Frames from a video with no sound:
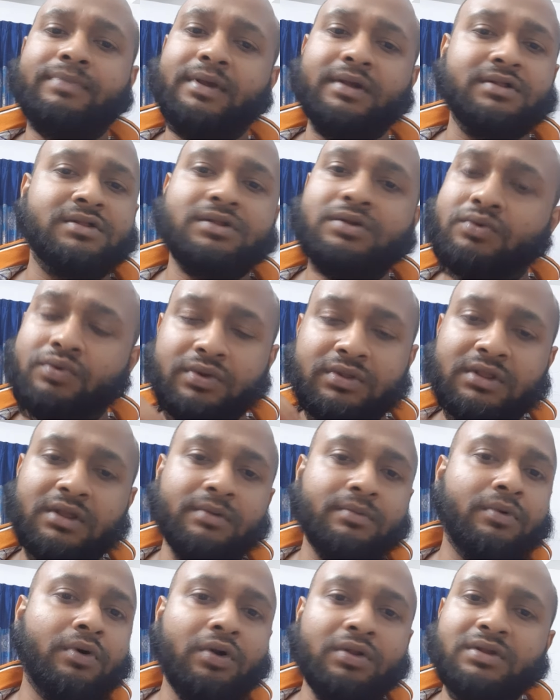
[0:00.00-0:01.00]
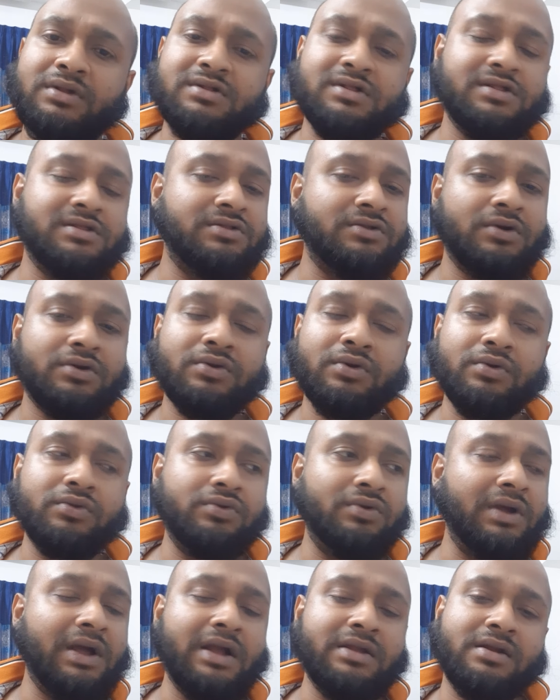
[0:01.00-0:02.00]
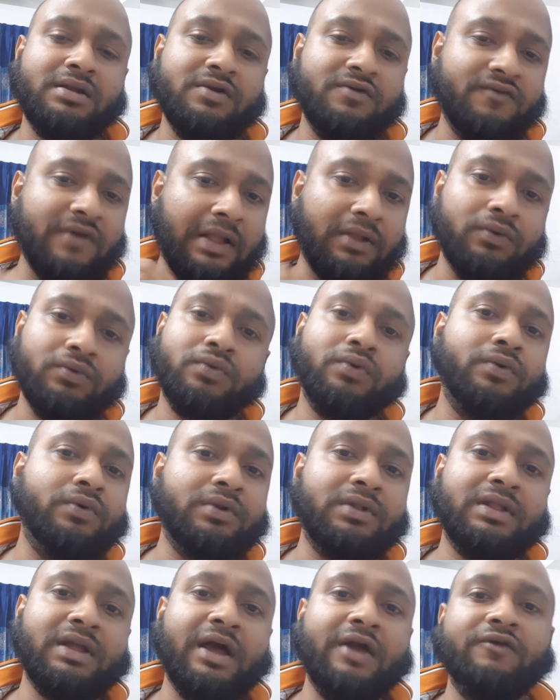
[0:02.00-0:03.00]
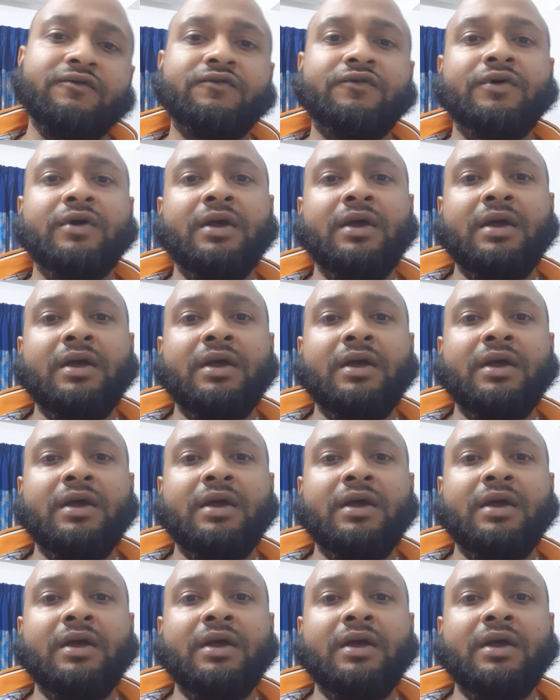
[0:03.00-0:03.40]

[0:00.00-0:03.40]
Please quit them all. This is not going to add any value to your life.